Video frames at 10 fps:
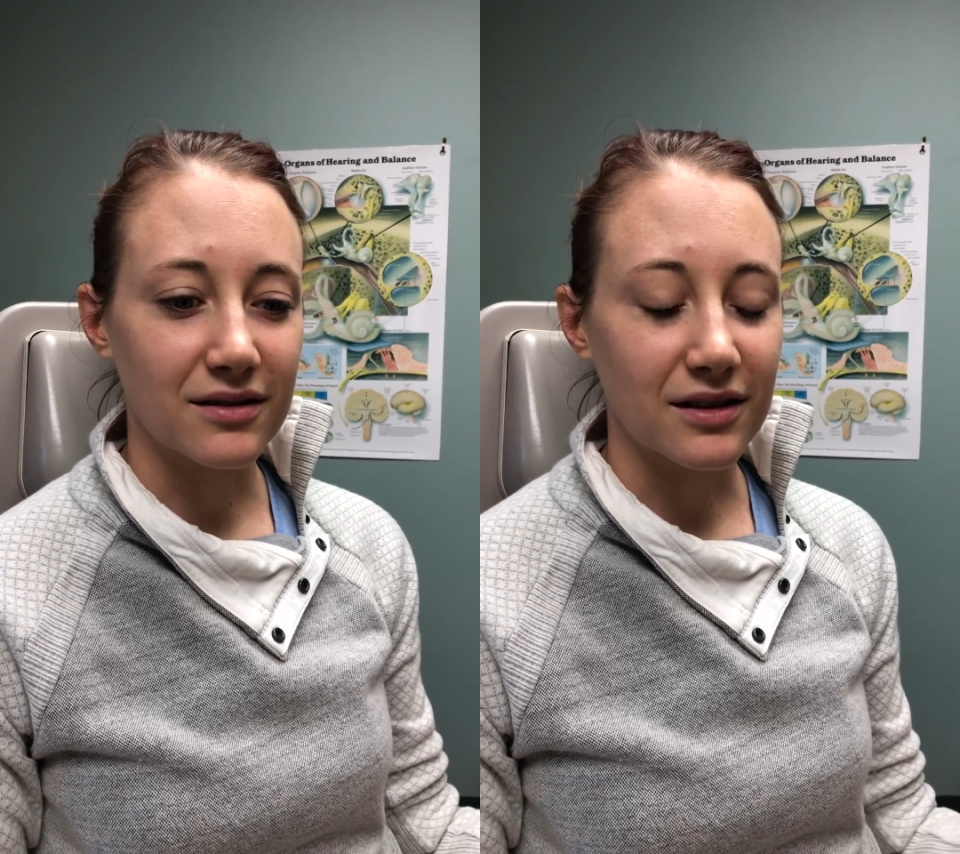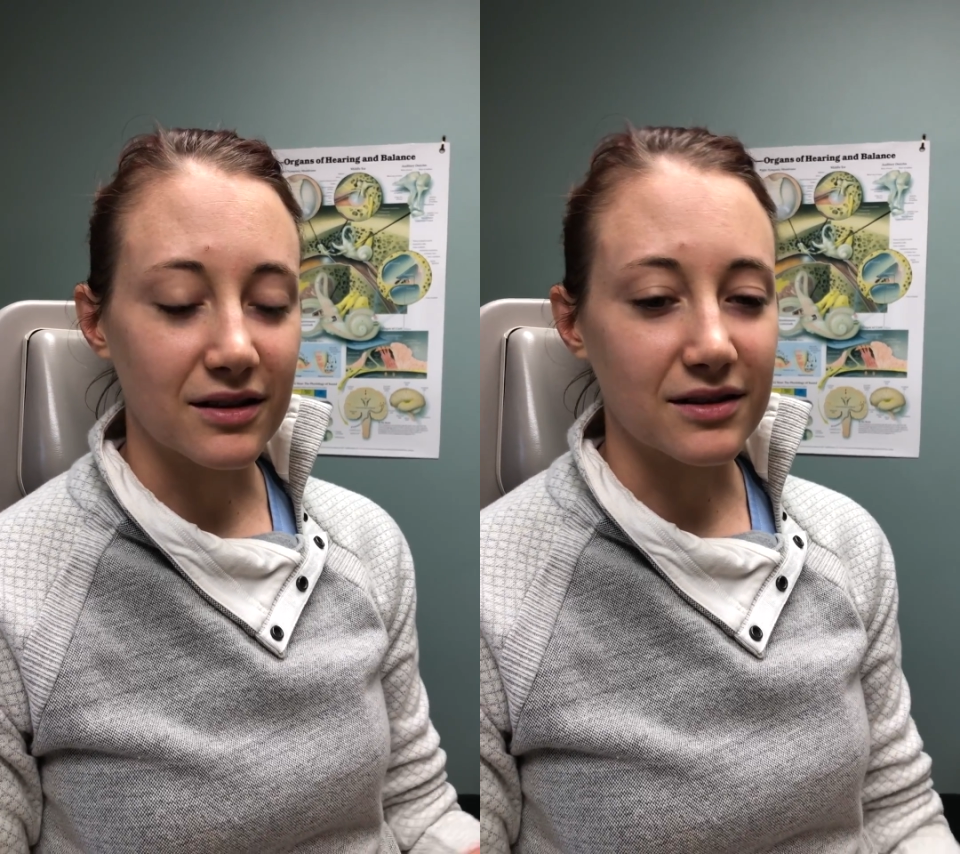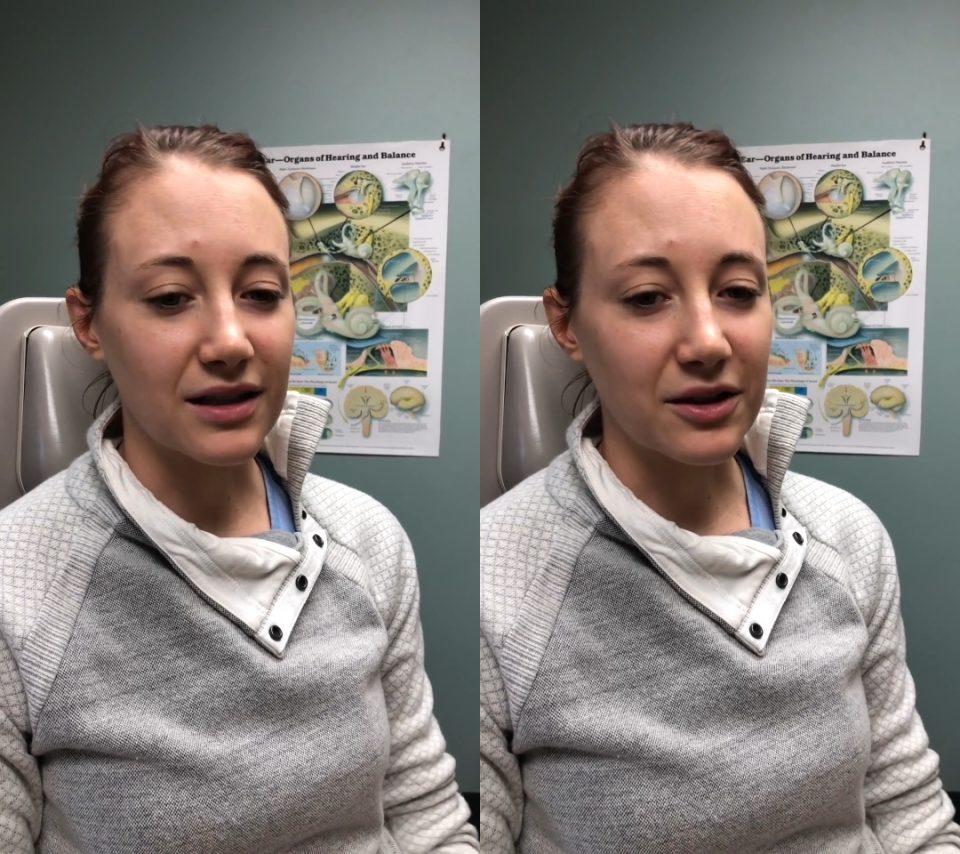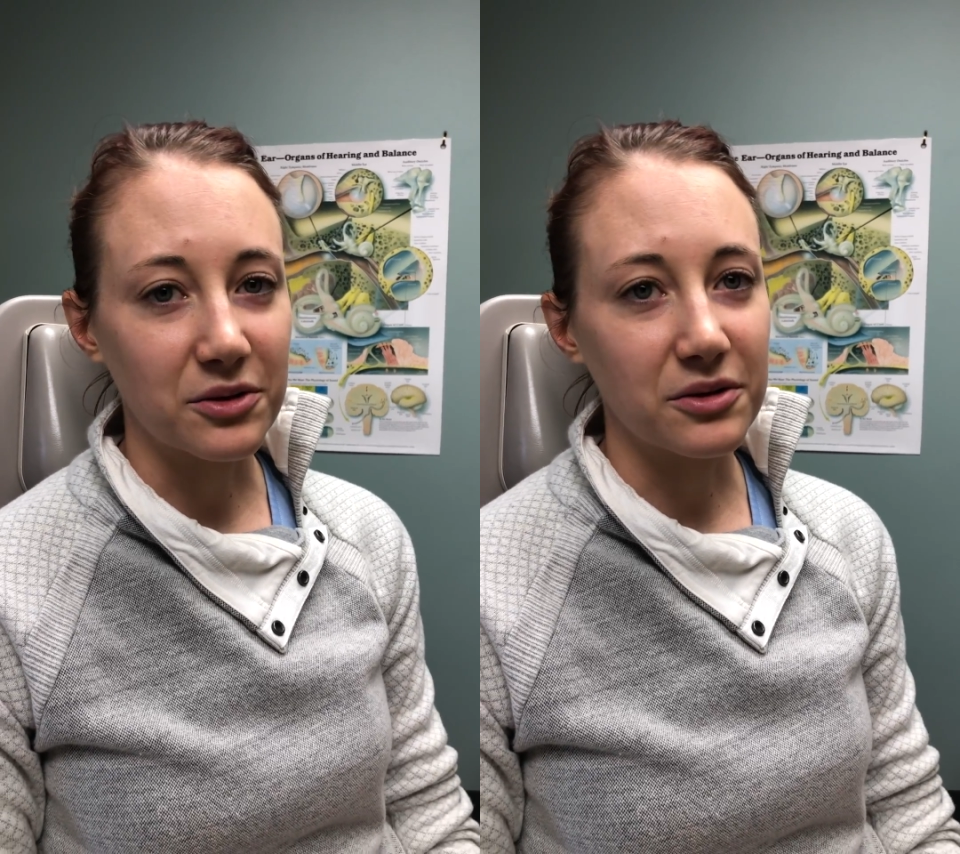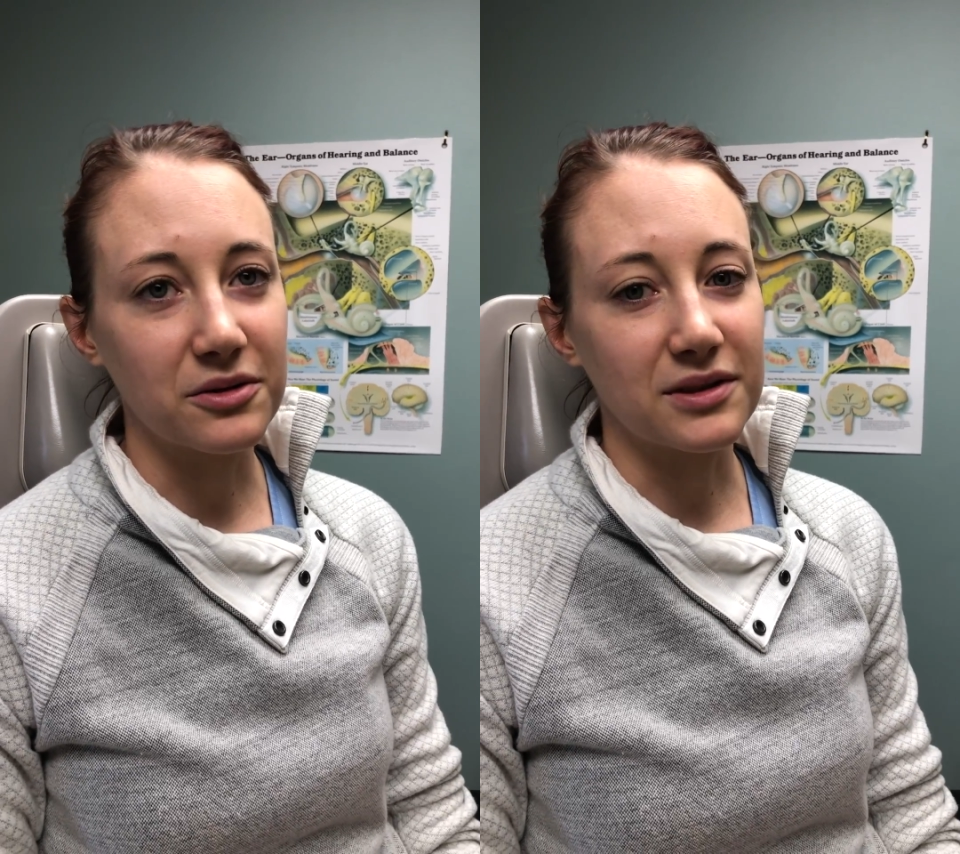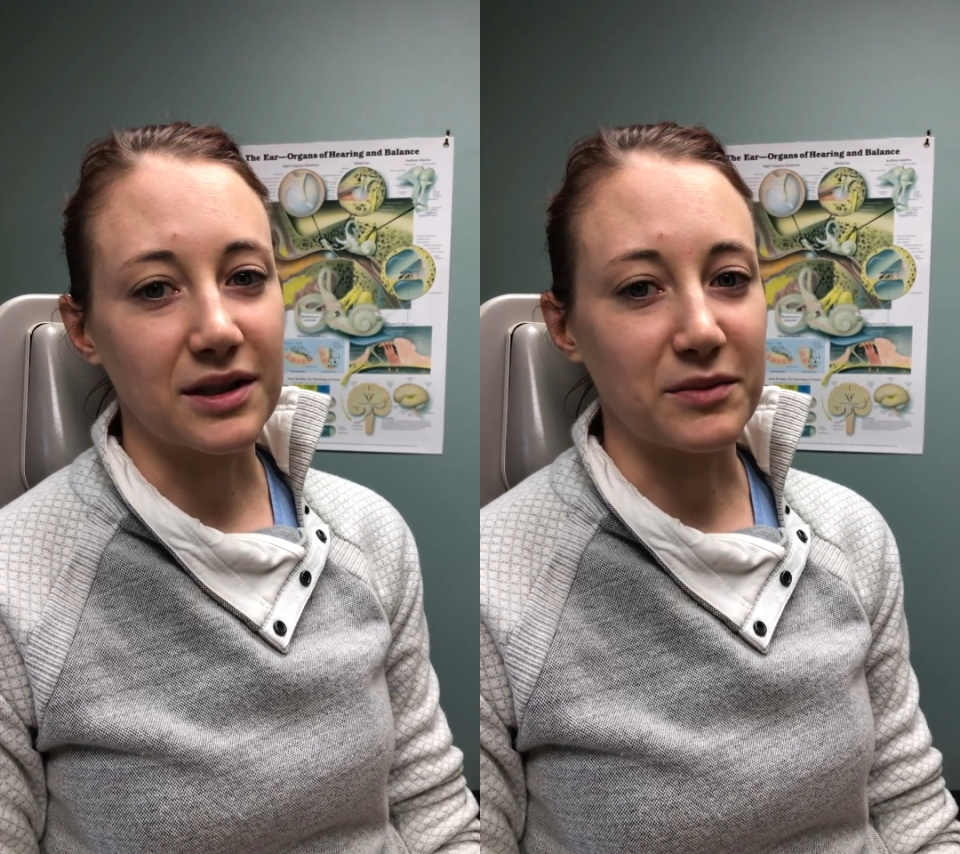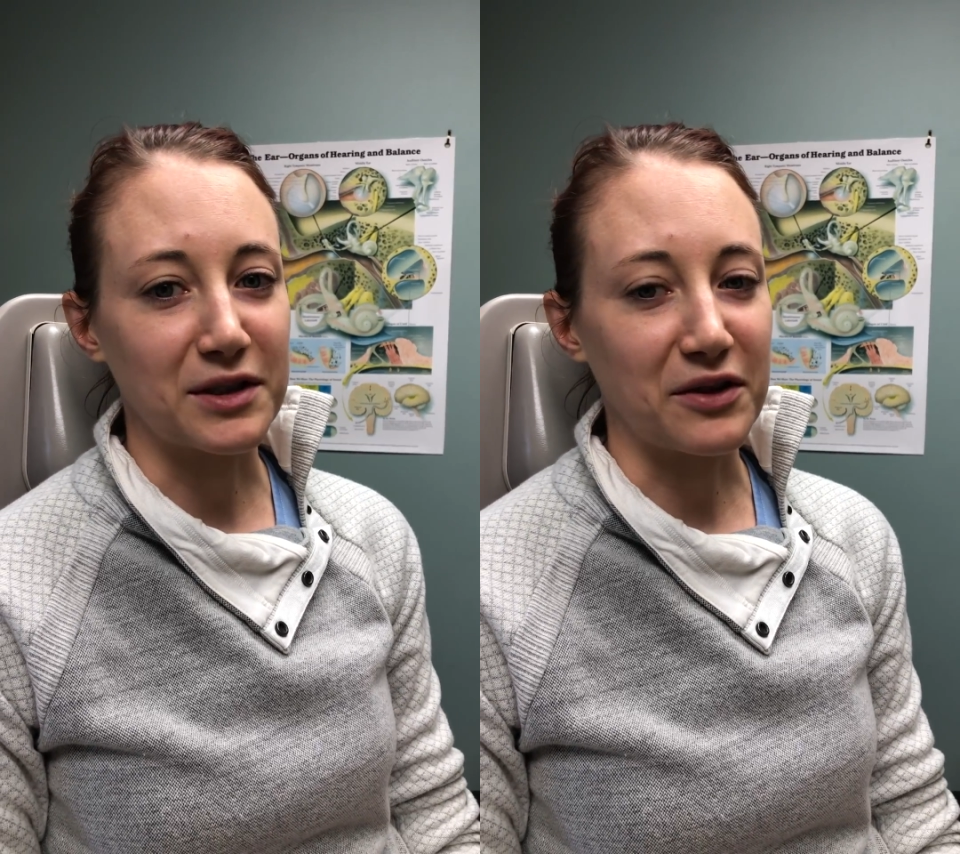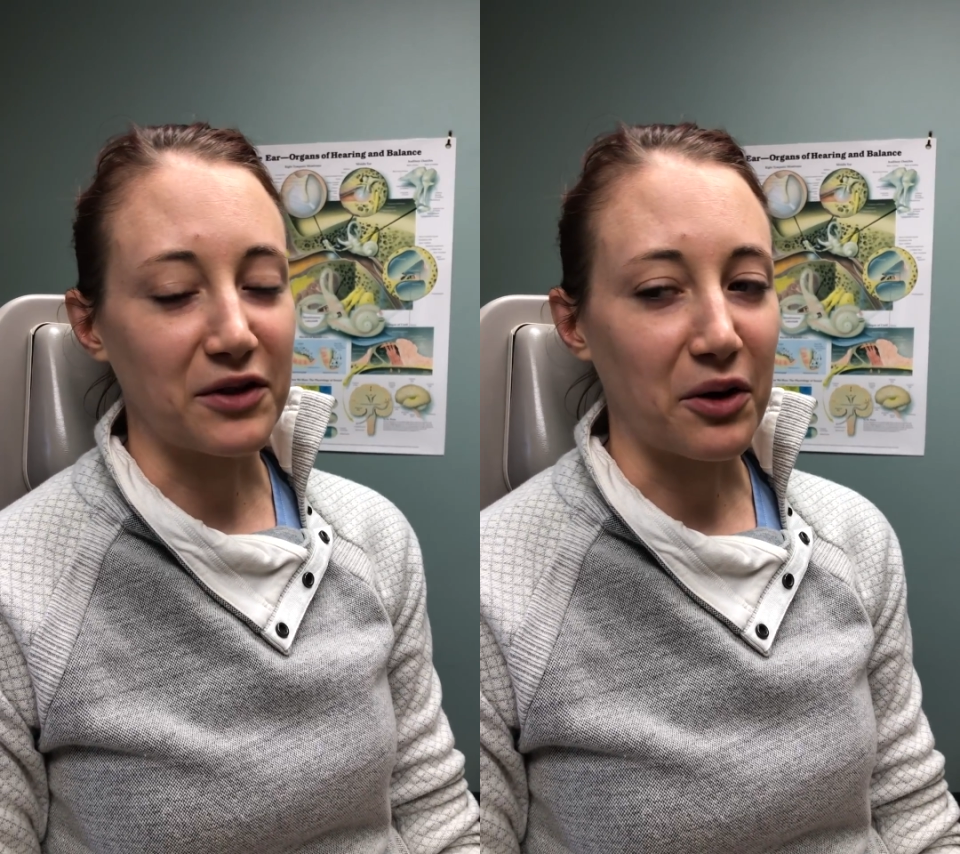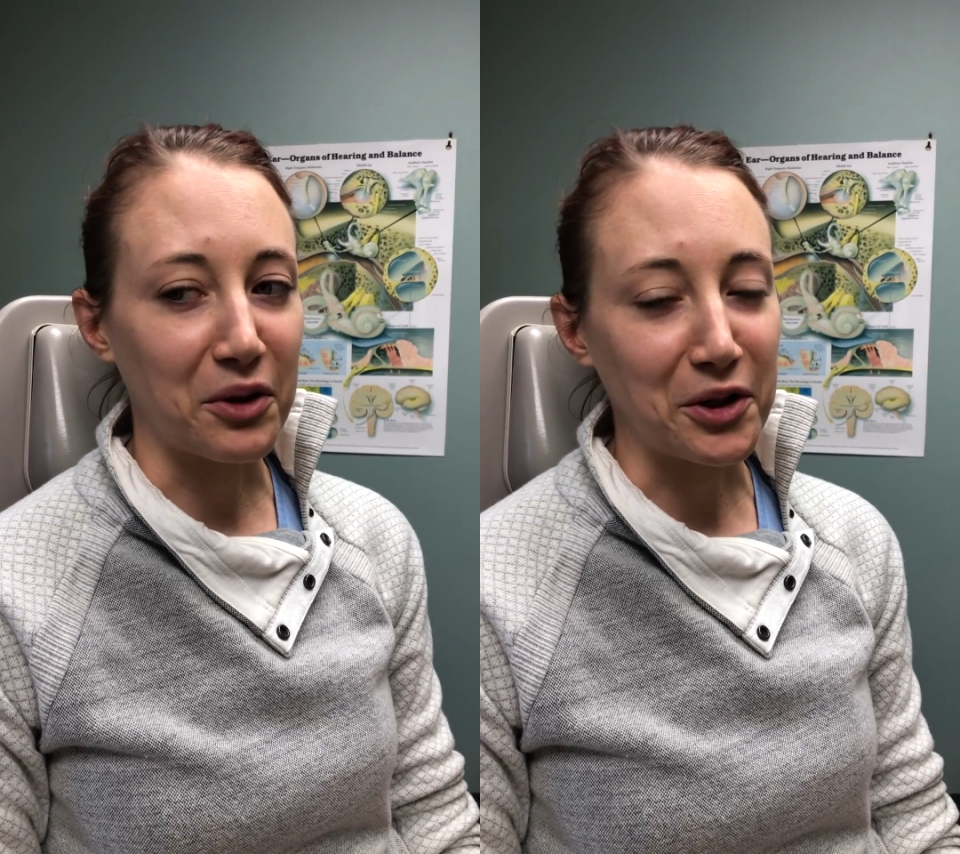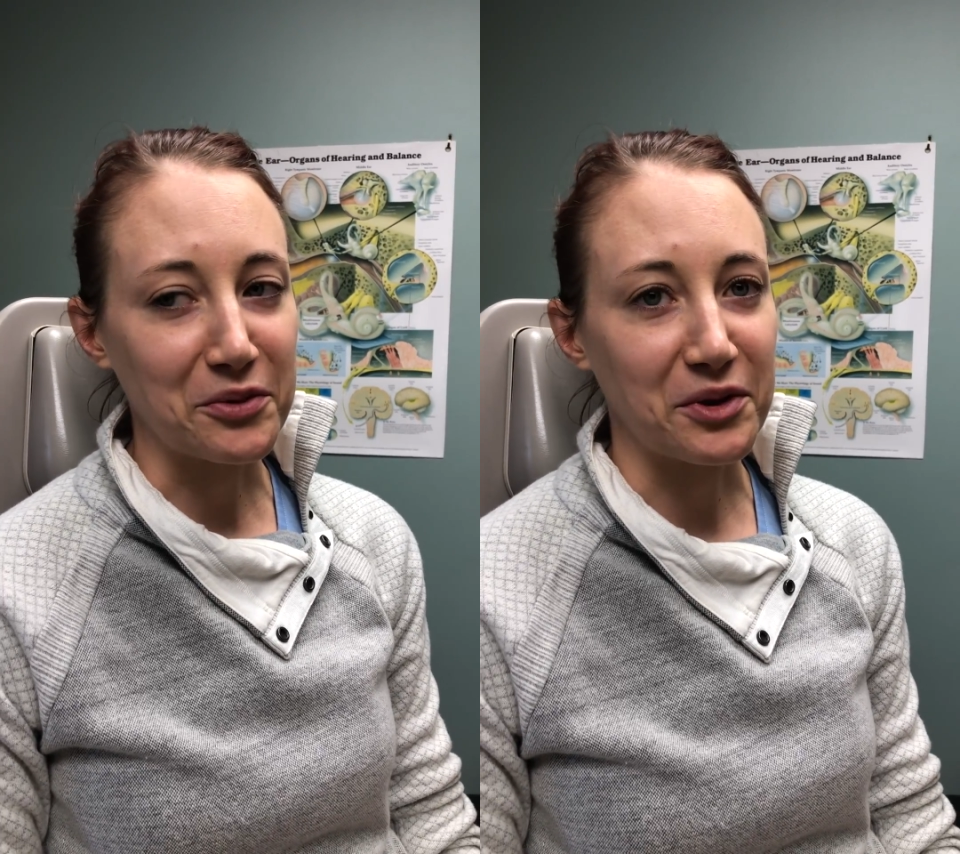the cycle seems to have not worked,